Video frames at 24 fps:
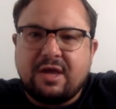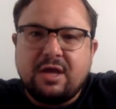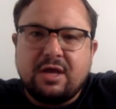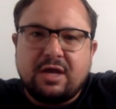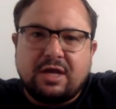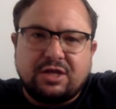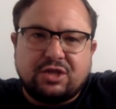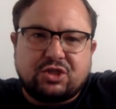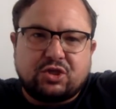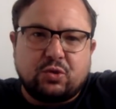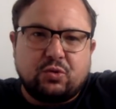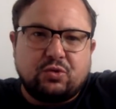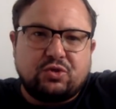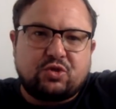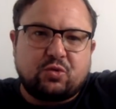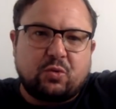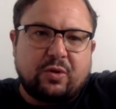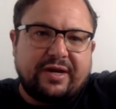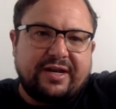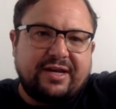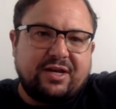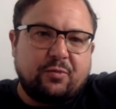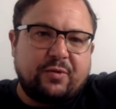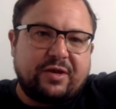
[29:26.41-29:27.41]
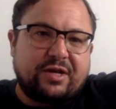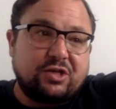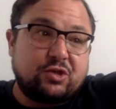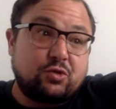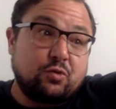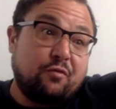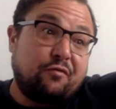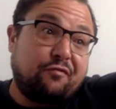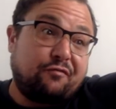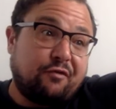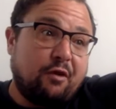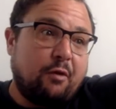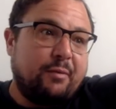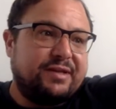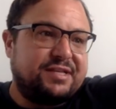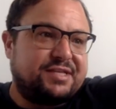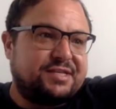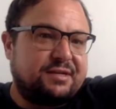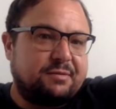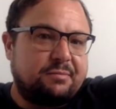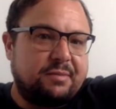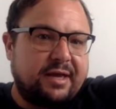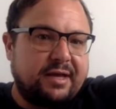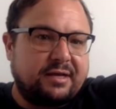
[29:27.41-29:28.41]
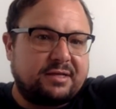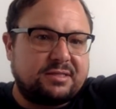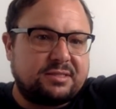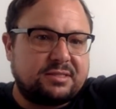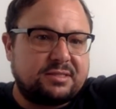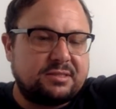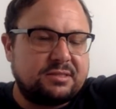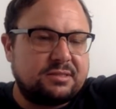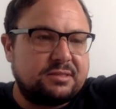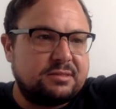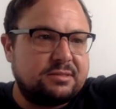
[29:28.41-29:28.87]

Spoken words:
and 2020 that we can sort of throw into the mix?